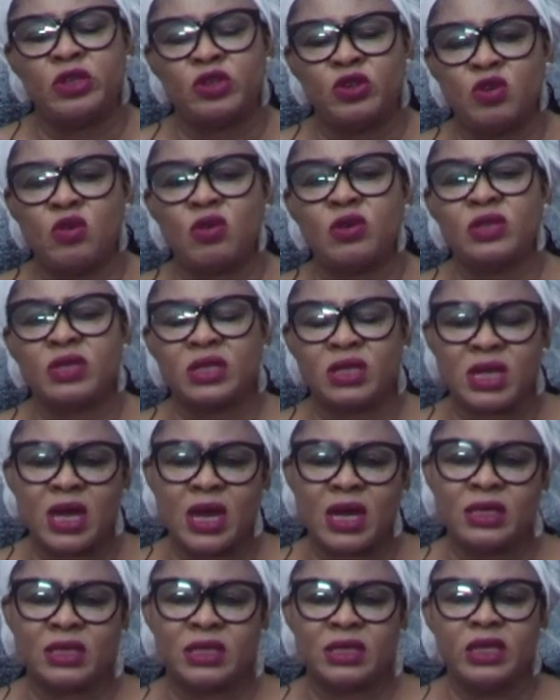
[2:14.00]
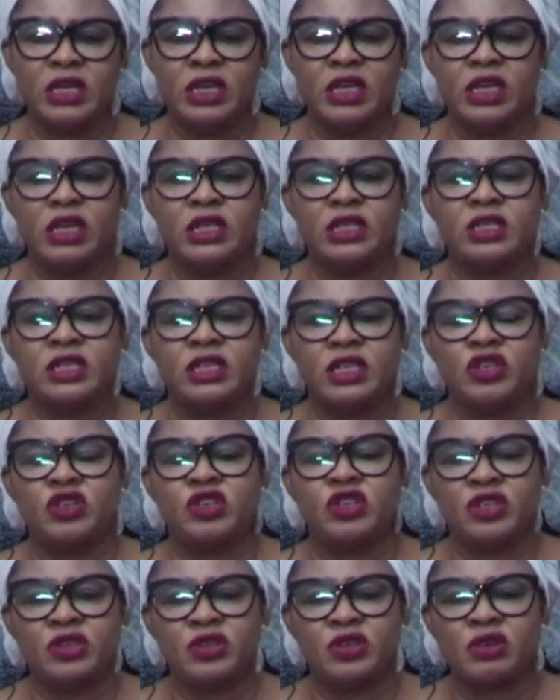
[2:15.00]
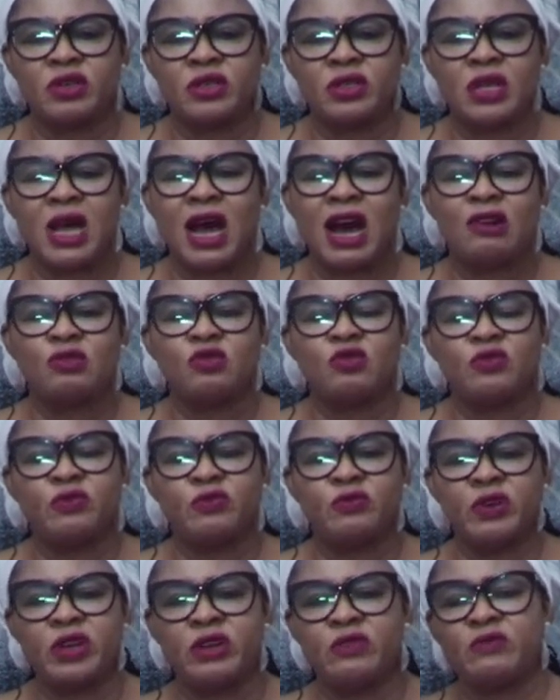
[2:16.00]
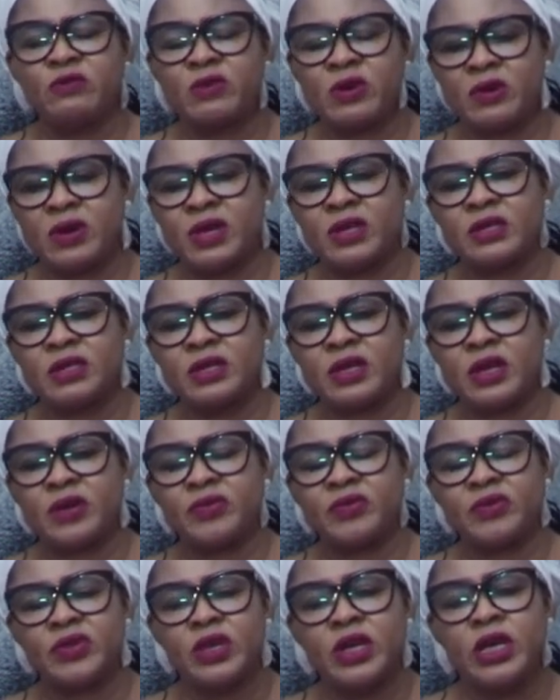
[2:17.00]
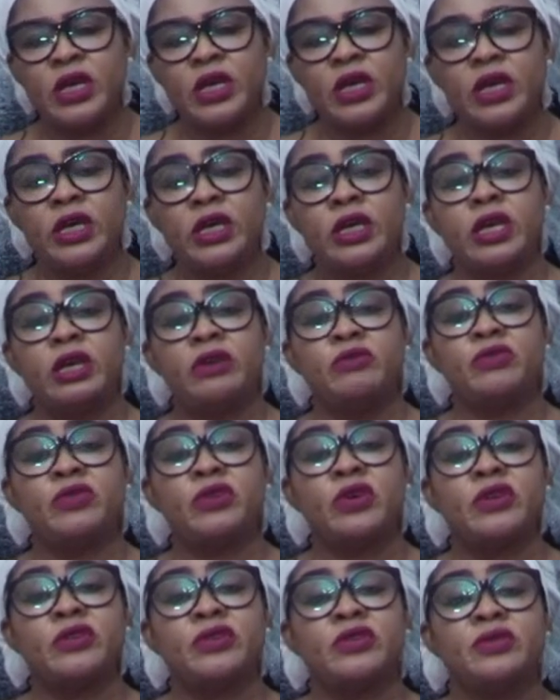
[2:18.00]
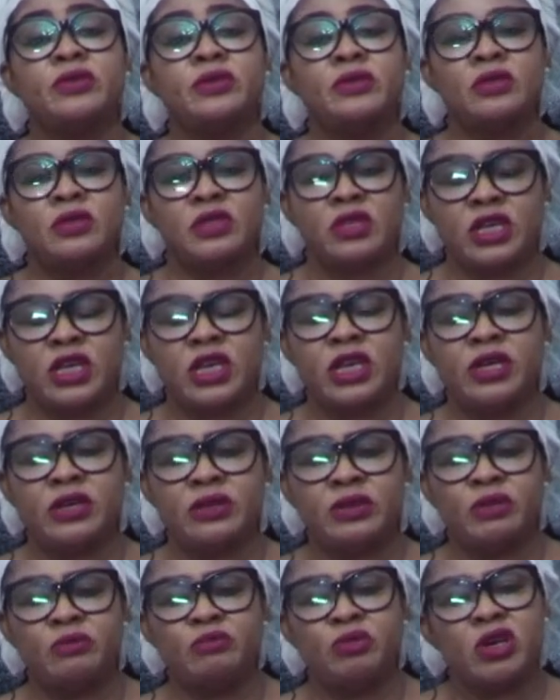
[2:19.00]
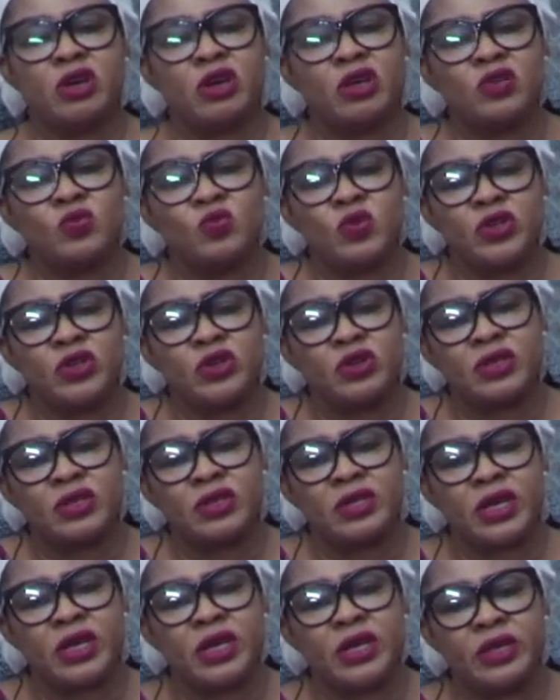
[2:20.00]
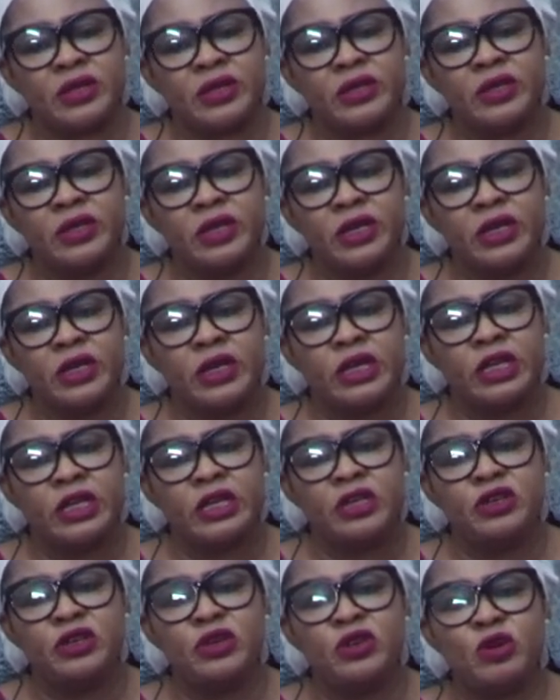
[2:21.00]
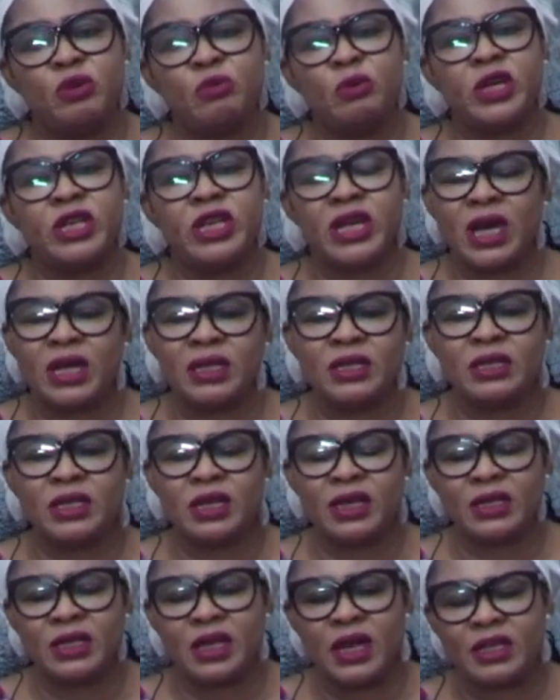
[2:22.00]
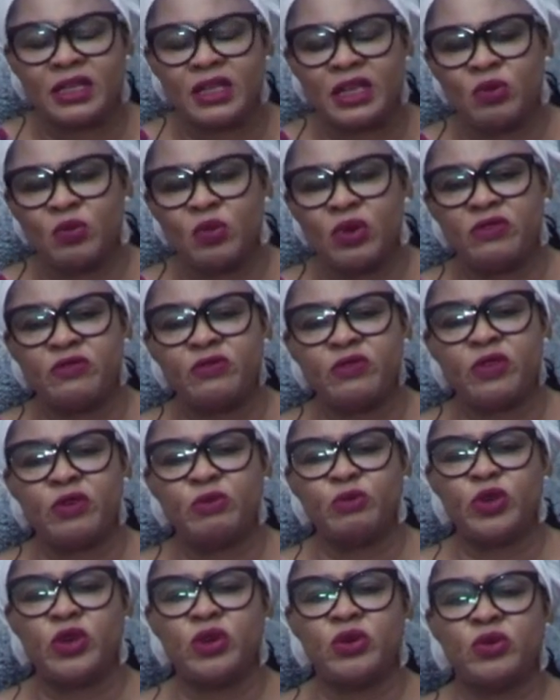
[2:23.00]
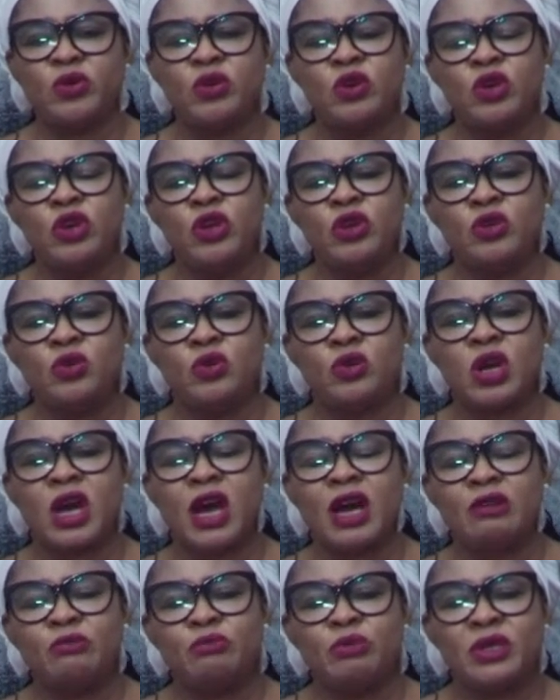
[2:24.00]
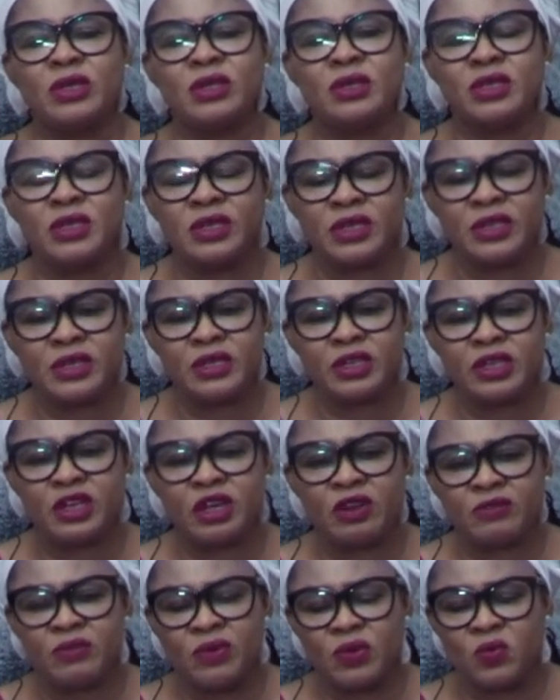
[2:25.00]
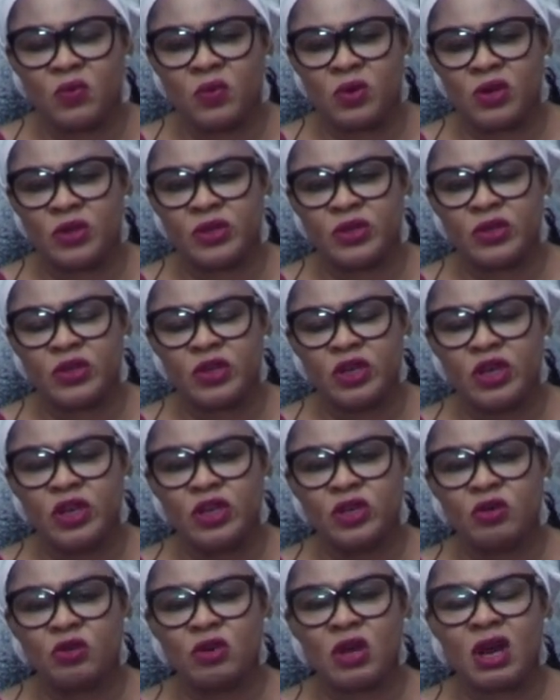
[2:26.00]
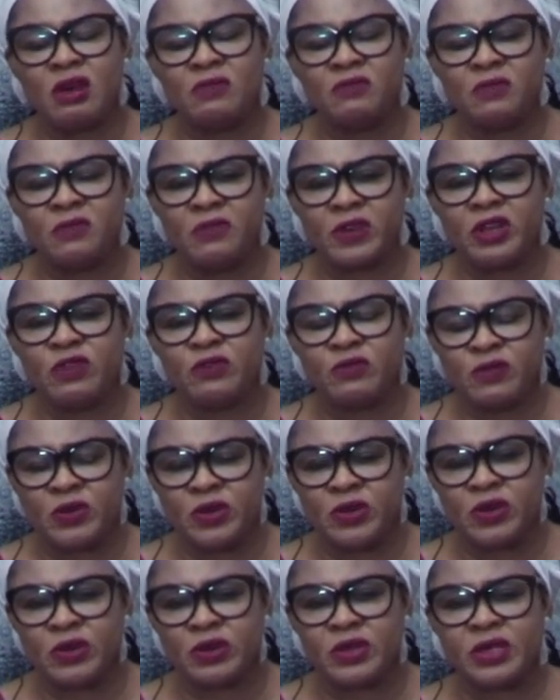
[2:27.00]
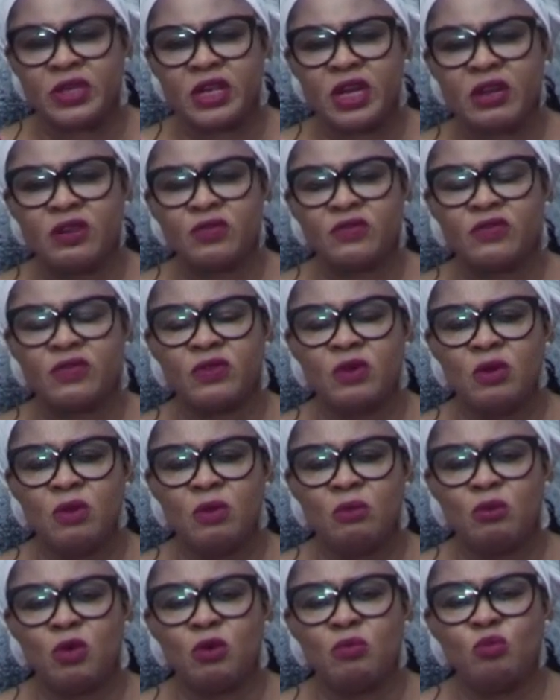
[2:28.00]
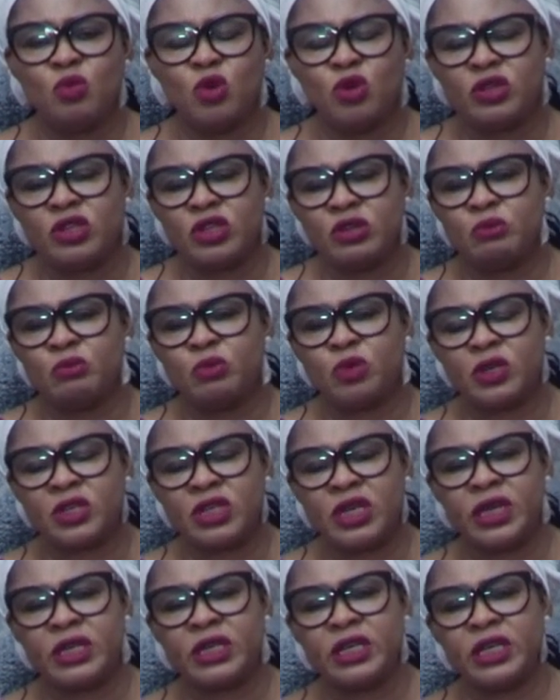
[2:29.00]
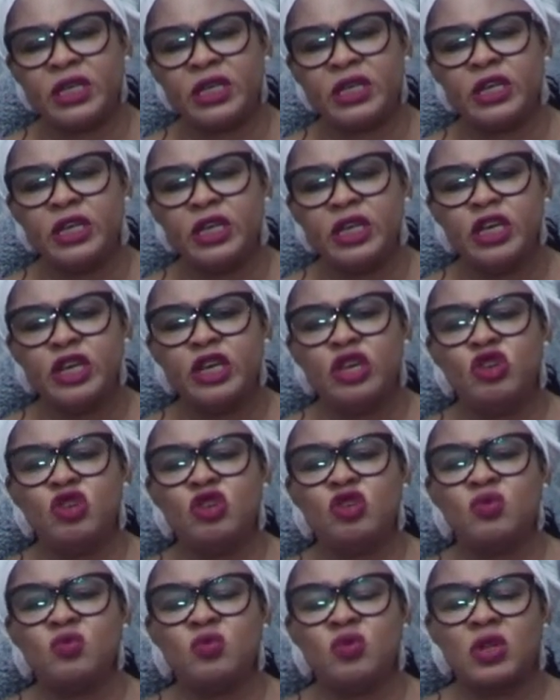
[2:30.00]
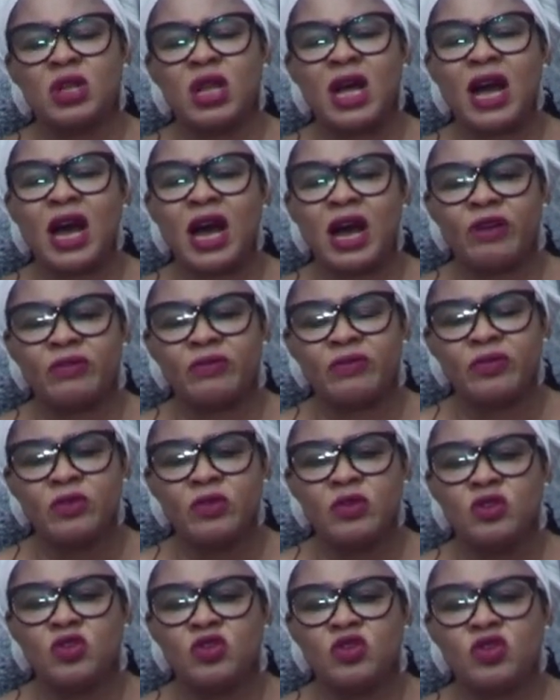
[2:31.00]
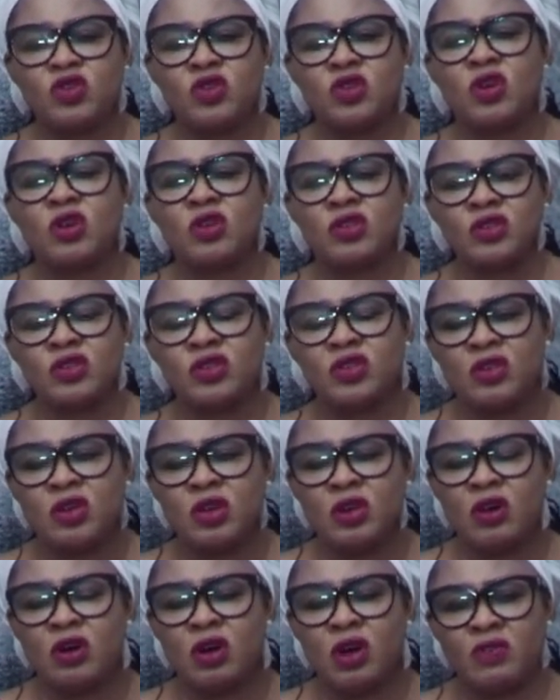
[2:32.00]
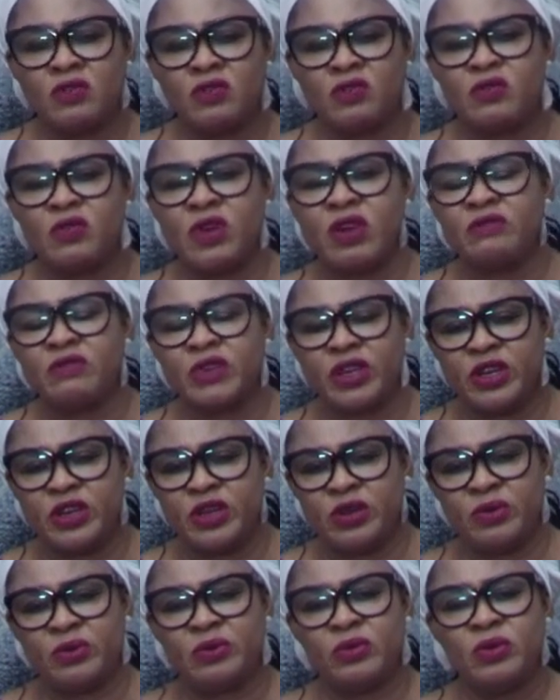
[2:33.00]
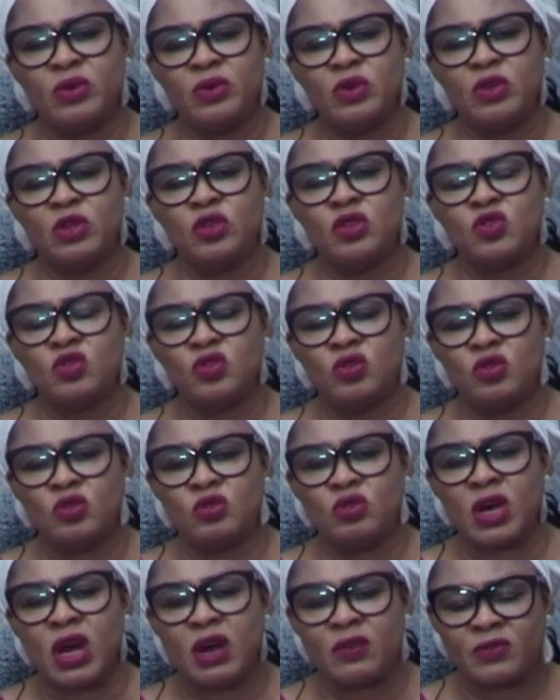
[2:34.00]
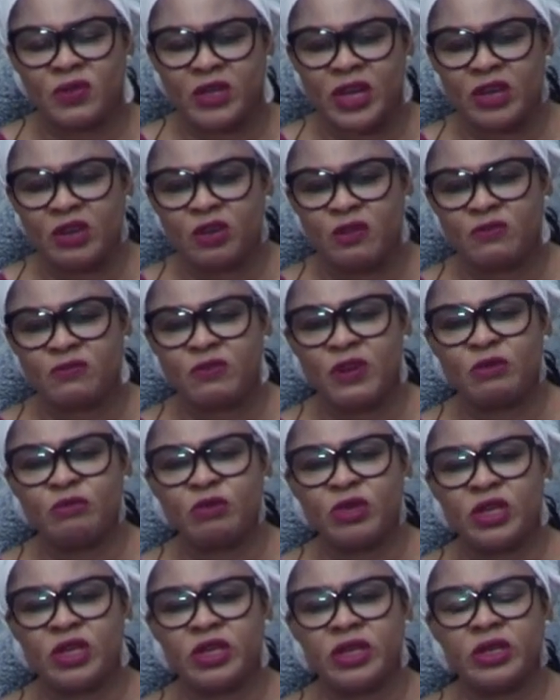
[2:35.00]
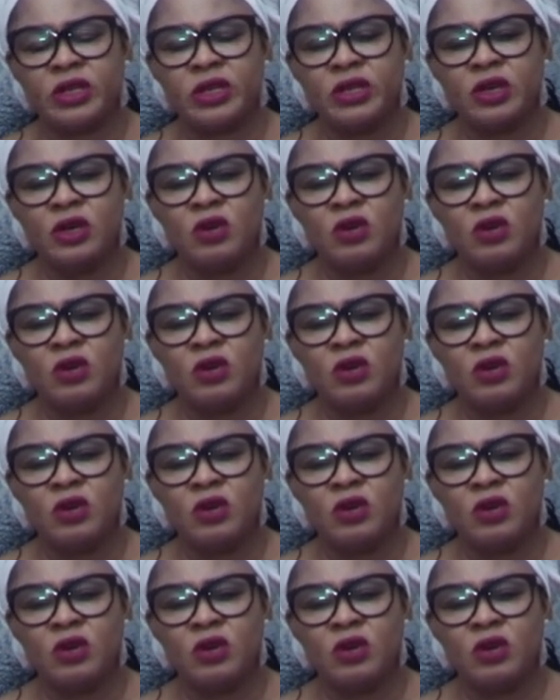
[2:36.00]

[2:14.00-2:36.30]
does that. It teaches us how to fend for ourselves. It gives us skill, because with your skill, nobody can take that away from you. You can be citizen of the world, you can fend for yourself, but most importantly, you will have source of revenue to look after your family.